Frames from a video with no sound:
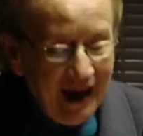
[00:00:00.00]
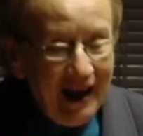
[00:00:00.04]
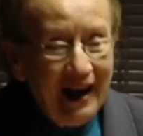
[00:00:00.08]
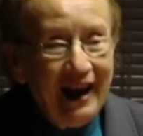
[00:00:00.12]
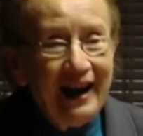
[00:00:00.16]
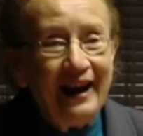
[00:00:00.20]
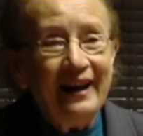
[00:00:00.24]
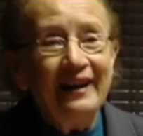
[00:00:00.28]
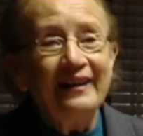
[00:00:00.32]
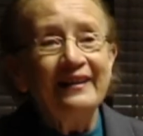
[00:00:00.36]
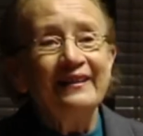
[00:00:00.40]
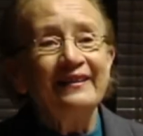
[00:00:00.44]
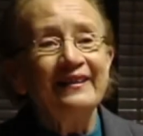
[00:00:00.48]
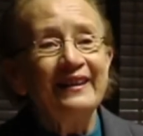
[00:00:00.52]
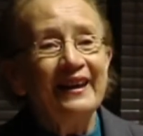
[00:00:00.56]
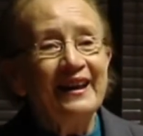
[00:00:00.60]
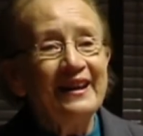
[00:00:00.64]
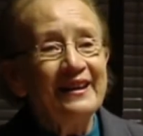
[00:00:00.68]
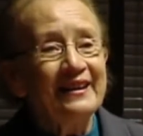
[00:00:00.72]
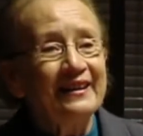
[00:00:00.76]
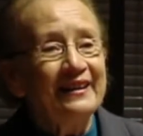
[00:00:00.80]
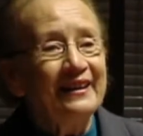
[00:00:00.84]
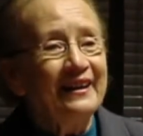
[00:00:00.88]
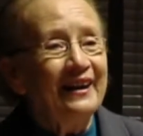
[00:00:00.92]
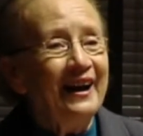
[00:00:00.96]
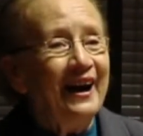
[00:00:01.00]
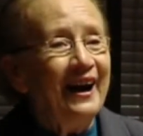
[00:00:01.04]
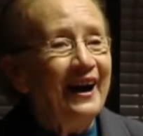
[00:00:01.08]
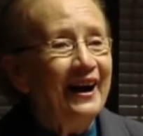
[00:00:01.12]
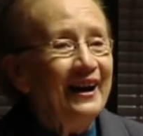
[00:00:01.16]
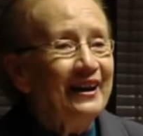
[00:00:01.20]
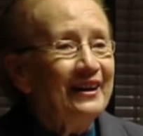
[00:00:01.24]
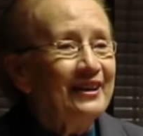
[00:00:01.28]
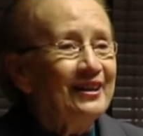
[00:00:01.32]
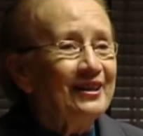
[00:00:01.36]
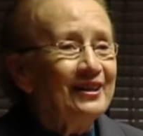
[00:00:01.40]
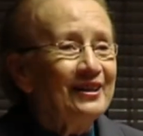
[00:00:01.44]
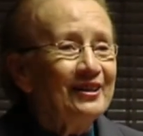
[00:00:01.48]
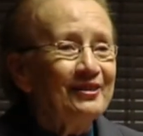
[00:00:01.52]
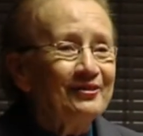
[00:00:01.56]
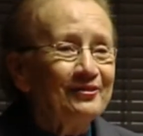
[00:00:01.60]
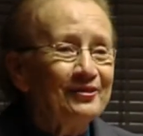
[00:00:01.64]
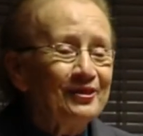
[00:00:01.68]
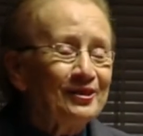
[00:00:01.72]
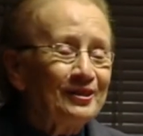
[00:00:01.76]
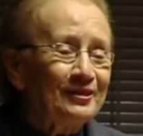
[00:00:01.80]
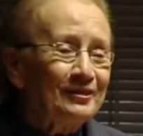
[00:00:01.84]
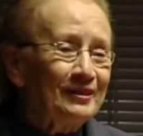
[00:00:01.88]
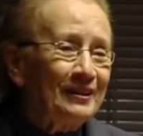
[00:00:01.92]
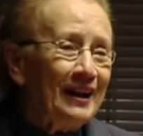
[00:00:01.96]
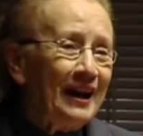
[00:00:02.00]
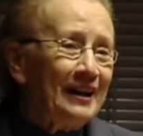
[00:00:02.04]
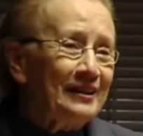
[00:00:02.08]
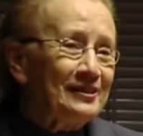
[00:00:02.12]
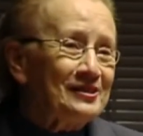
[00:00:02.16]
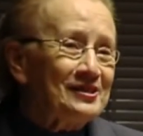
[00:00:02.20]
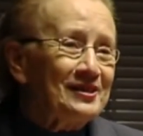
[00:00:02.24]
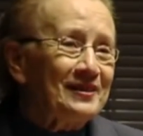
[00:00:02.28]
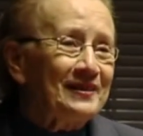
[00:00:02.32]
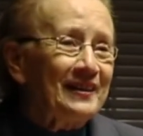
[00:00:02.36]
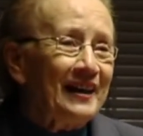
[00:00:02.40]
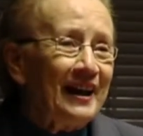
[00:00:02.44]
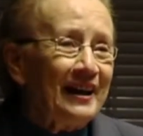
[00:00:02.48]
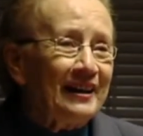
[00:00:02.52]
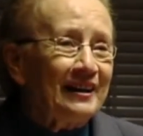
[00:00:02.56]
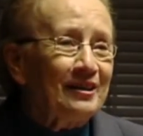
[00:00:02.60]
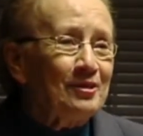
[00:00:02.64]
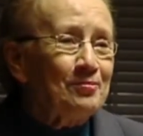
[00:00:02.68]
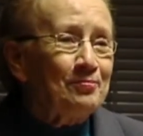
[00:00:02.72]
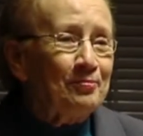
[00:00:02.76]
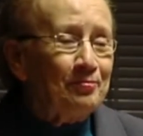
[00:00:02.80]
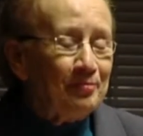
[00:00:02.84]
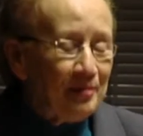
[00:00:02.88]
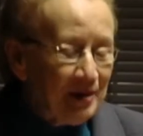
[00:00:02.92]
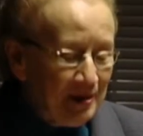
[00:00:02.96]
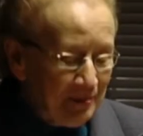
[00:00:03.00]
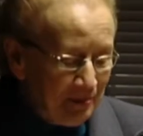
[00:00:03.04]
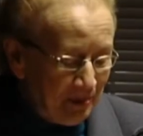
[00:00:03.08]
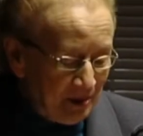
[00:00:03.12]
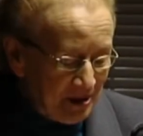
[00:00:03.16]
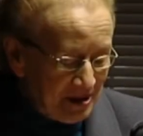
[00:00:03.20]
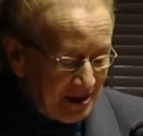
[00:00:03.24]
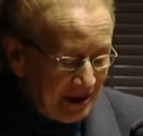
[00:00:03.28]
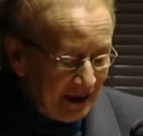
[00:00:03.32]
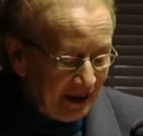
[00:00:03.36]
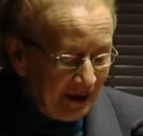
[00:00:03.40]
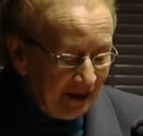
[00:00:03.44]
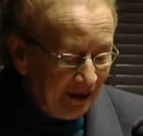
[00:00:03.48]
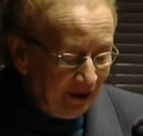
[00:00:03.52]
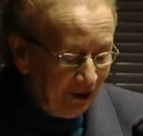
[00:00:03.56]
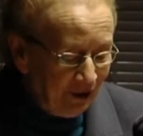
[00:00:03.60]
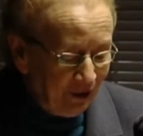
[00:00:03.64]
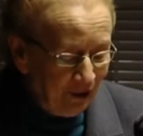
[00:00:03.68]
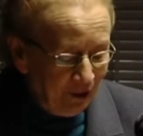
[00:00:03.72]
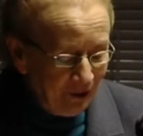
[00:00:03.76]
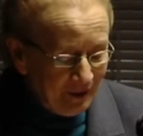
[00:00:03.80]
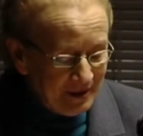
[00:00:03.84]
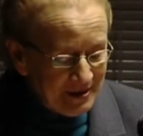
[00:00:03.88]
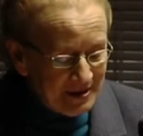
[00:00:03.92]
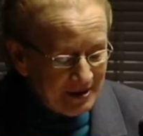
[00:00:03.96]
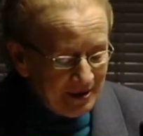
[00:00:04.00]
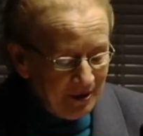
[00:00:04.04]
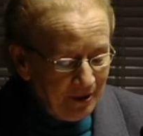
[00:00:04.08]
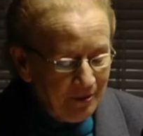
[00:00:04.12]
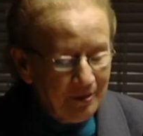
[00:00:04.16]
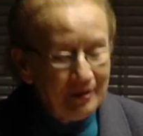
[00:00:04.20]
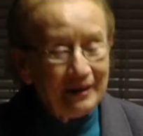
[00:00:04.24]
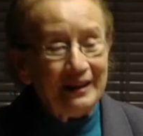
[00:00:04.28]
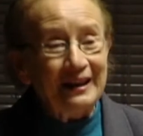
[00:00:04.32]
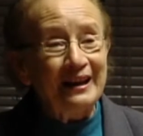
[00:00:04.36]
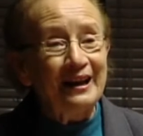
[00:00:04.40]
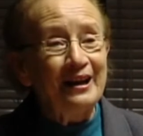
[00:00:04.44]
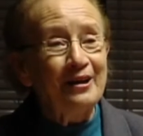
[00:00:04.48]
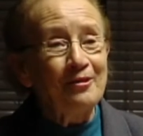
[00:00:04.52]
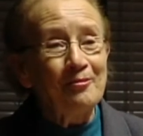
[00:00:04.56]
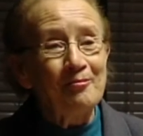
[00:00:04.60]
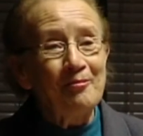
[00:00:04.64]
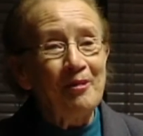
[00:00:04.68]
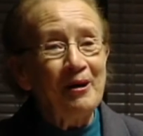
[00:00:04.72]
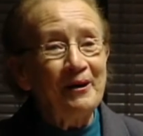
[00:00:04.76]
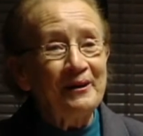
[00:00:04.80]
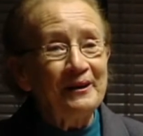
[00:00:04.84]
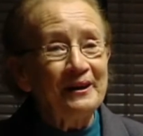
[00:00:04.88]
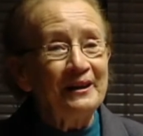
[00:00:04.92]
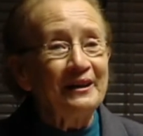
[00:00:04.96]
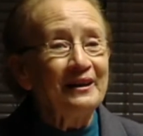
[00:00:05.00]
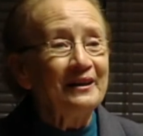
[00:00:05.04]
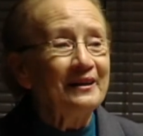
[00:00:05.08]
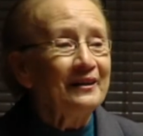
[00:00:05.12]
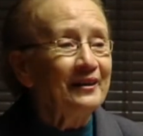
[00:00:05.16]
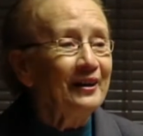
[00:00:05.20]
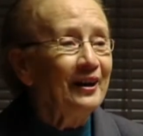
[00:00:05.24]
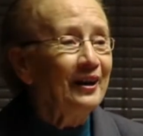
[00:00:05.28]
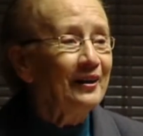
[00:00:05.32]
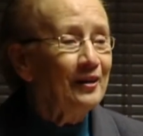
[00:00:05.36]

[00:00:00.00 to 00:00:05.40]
Then I would like to thank in particular also Claire Murray,